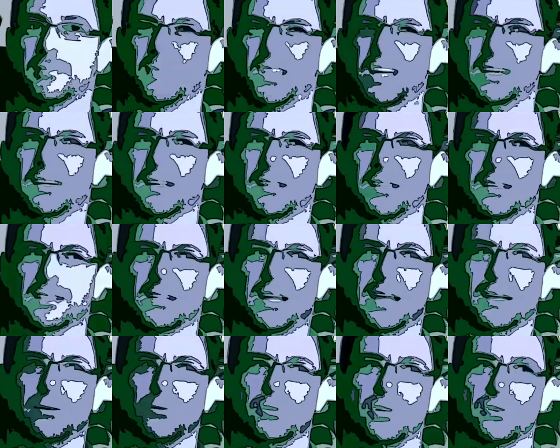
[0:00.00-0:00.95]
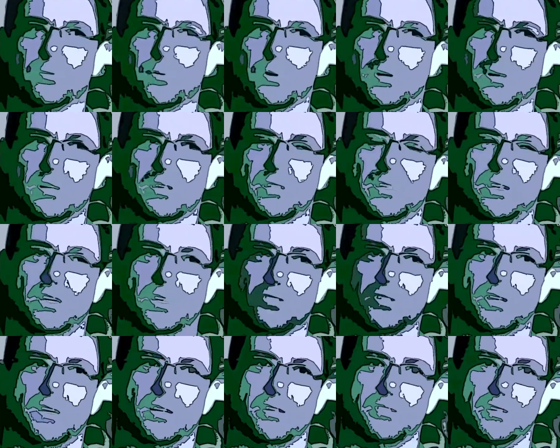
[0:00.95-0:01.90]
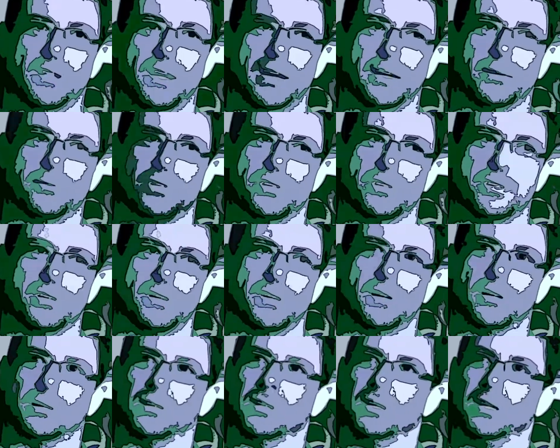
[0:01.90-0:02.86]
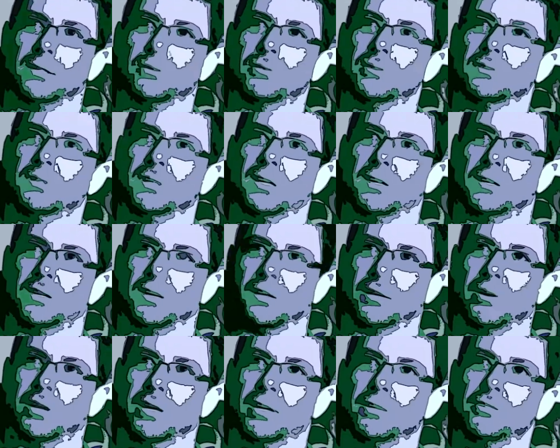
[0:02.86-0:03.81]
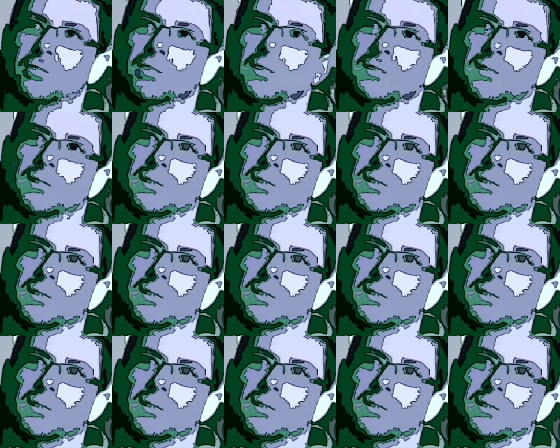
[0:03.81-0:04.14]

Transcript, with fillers: That and I think languages. We ought to teach kids languages at a younger at a younger age.